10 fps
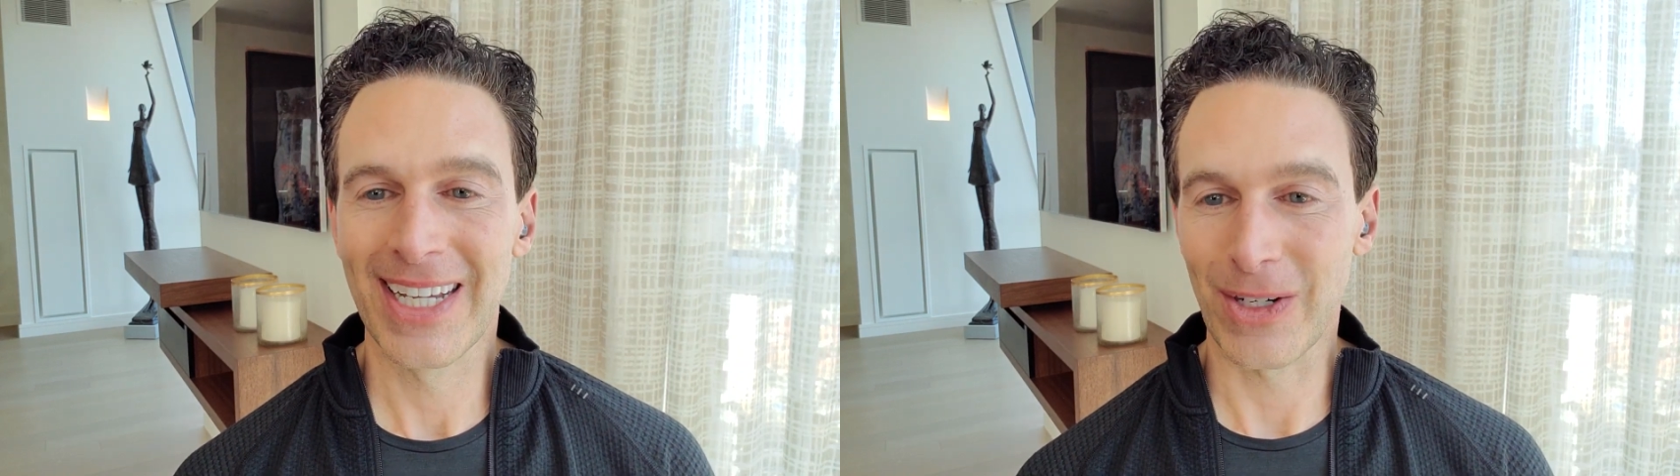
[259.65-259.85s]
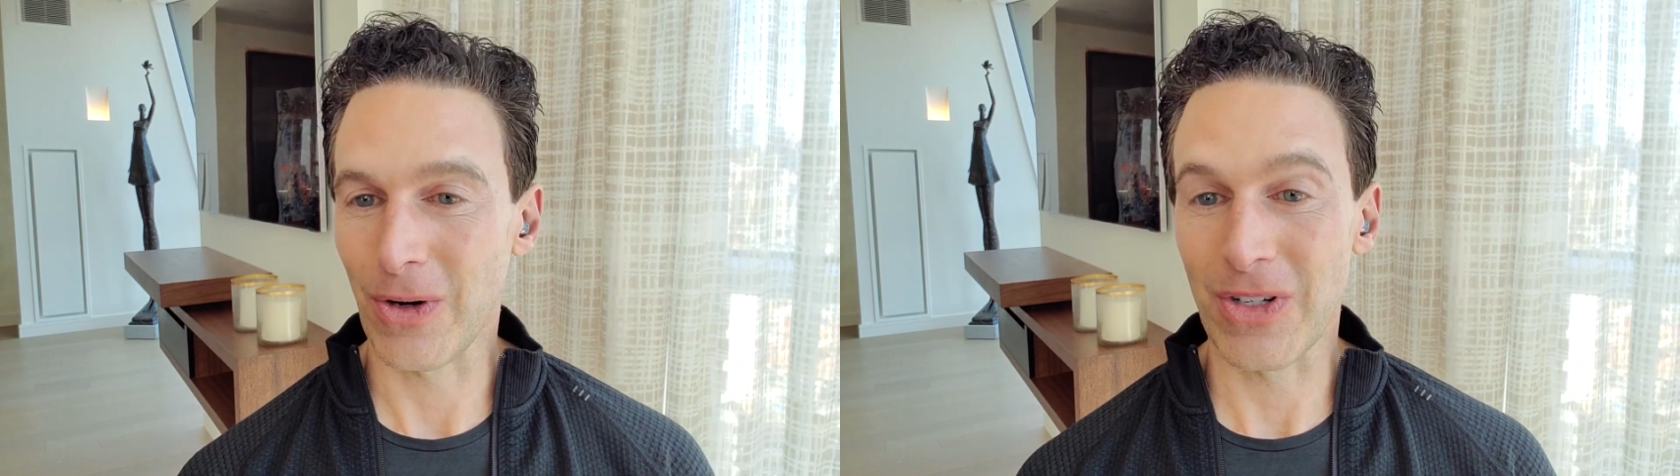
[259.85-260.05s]

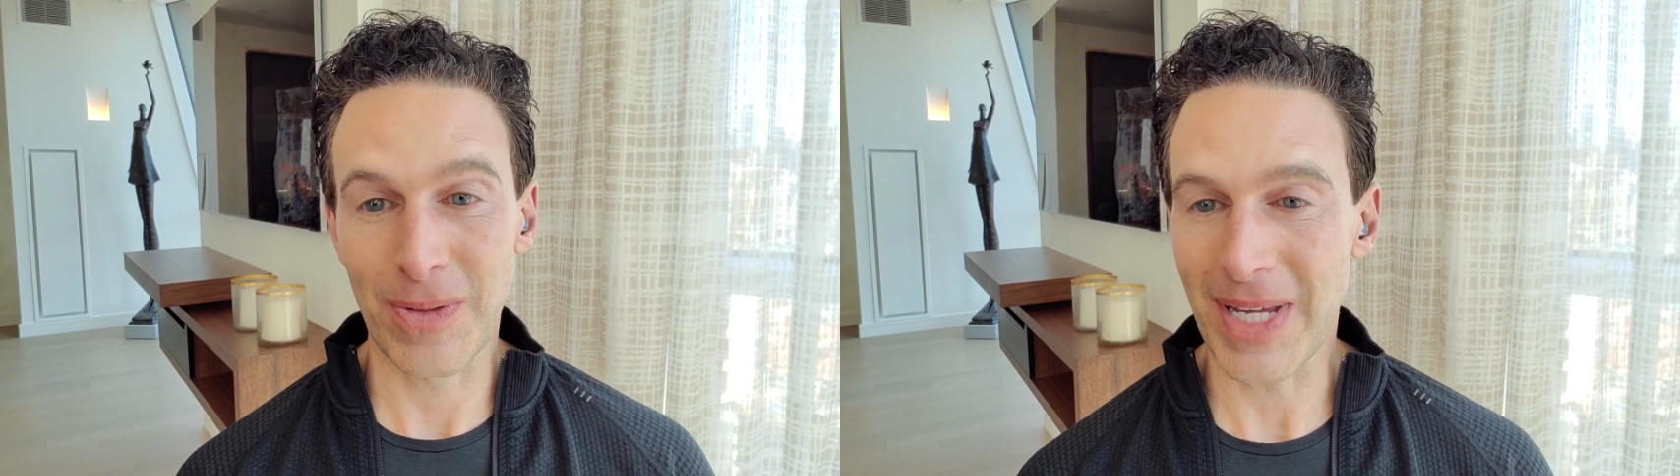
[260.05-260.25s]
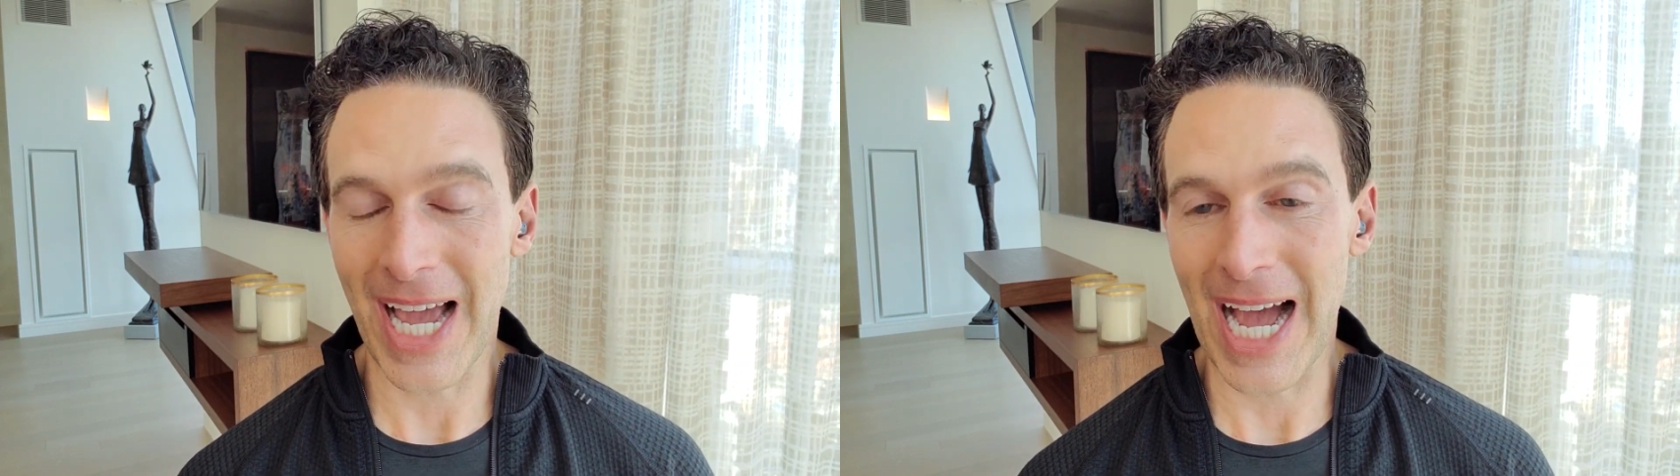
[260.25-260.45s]
in order
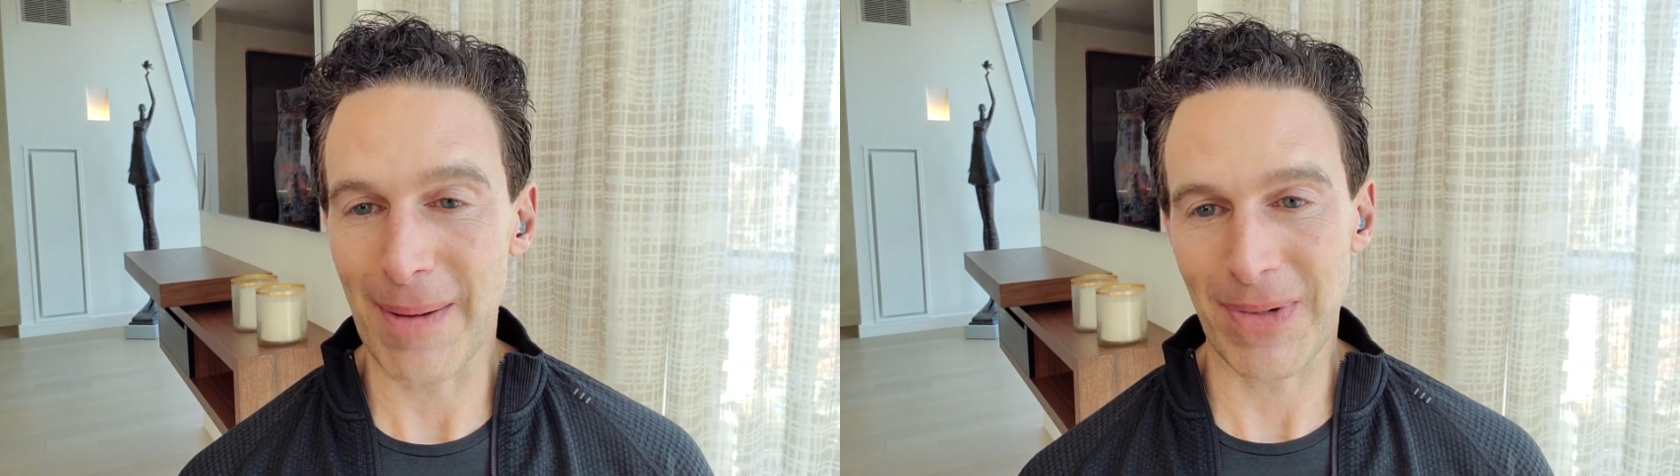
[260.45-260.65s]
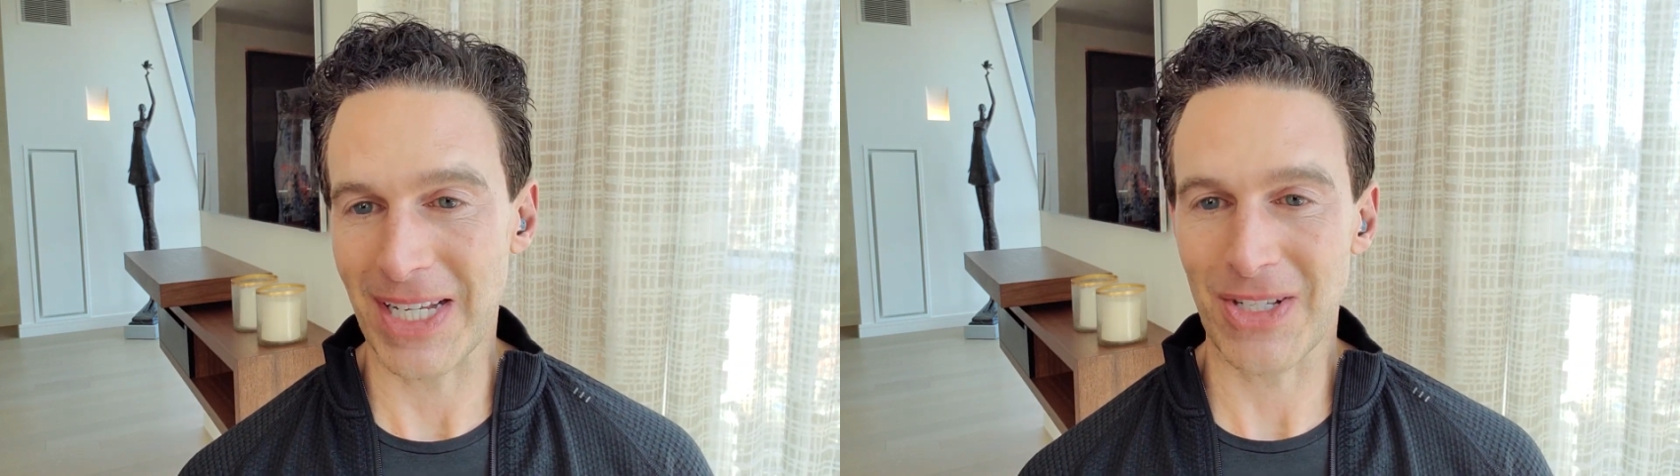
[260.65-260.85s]
to be
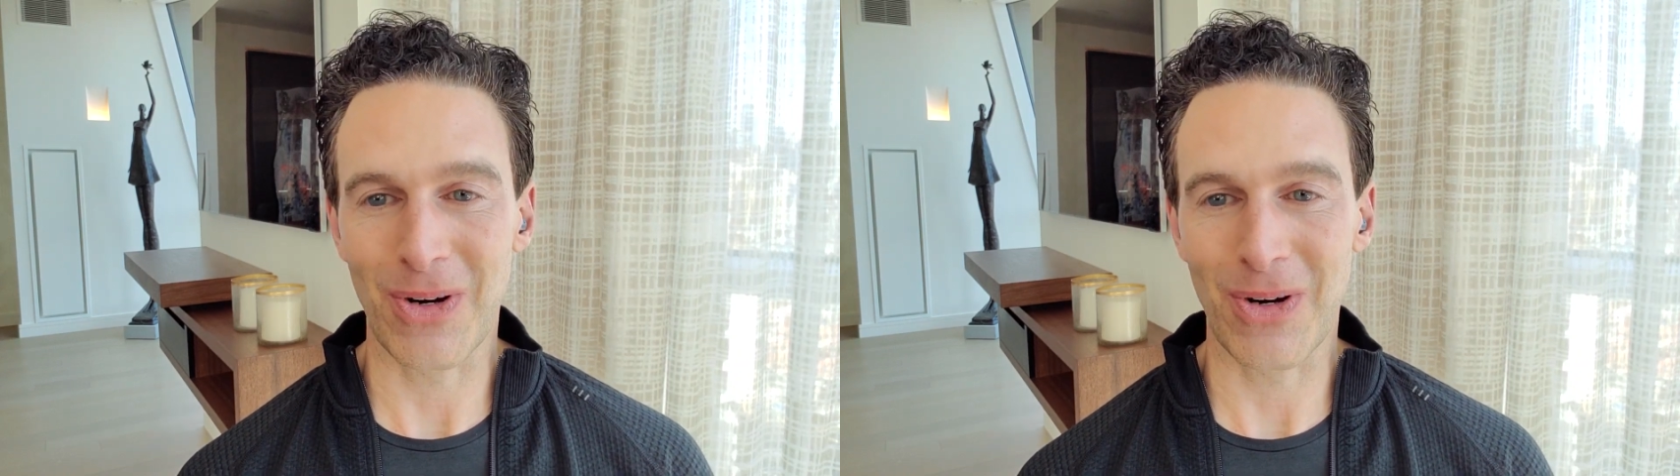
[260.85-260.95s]
happy.